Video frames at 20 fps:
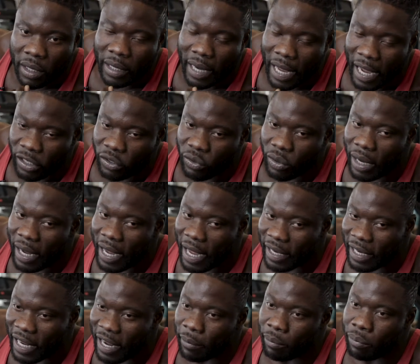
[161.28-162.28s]
That's why I
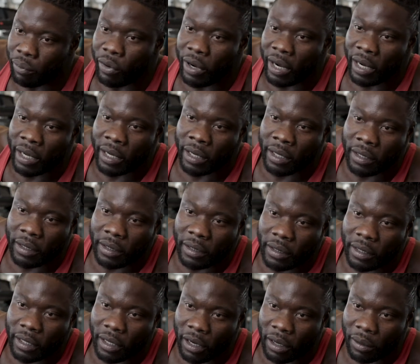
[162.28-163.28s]
had that break.
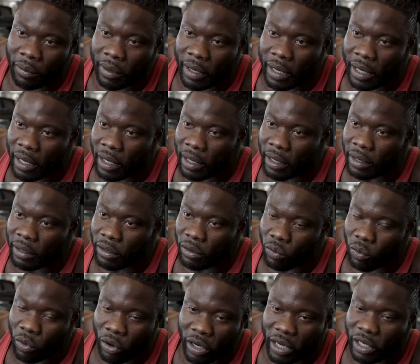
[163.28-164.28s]
You know what I mean?
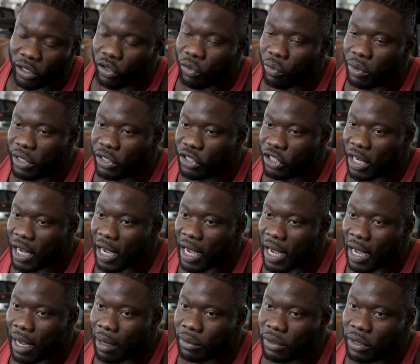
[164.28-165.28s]
Working three
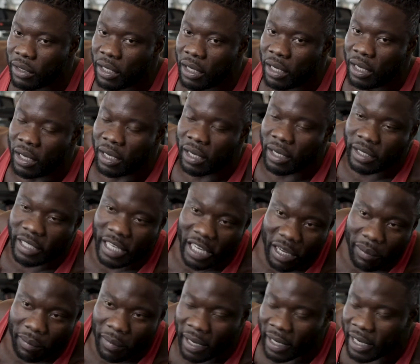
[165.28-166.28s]
jobs,
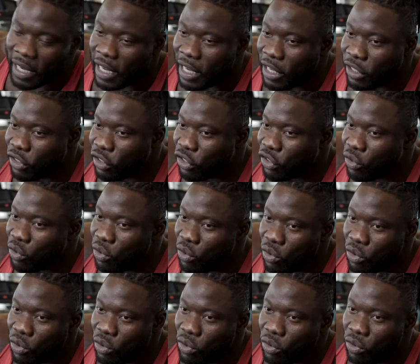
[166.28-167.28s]
taking my kids to
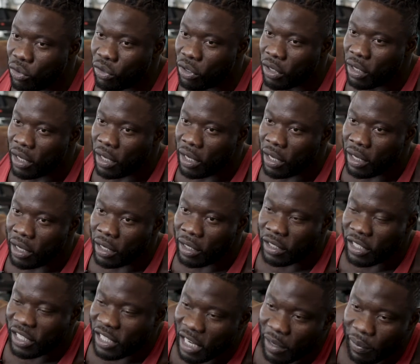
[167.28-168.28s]
school,
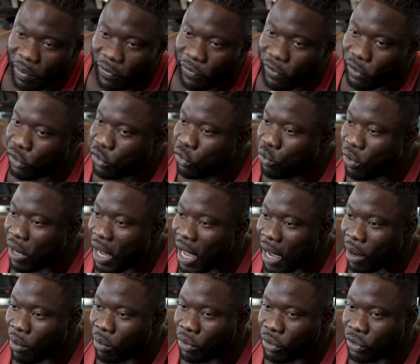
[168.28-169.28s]
sleeping for two
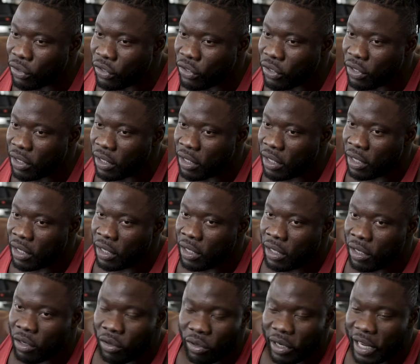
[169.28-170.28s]
hours,
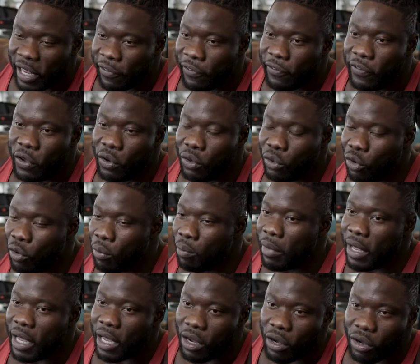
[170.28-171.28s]
couldn't have filled no
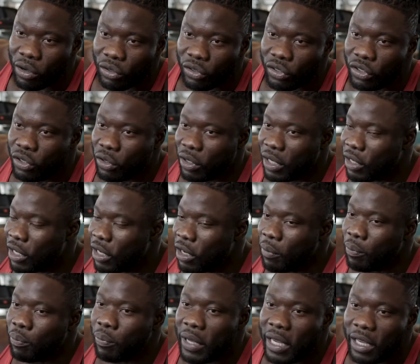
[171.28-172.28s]
meals to
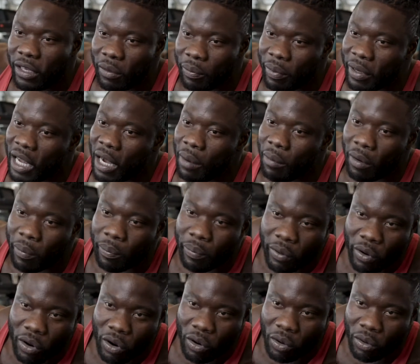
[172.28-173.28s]
compete to become a
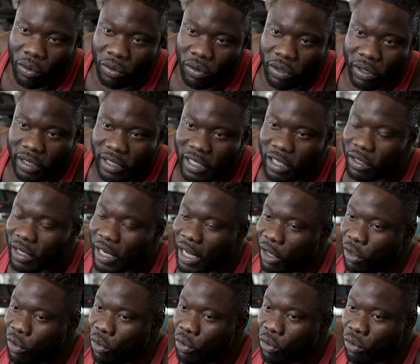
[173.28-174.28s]
pro. Took that
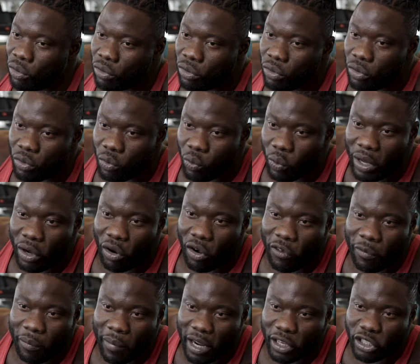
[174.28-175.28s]
little weight
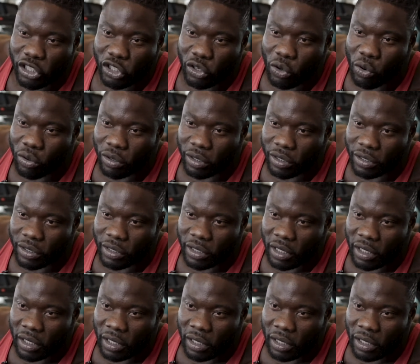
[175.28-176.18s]
off my shoulders.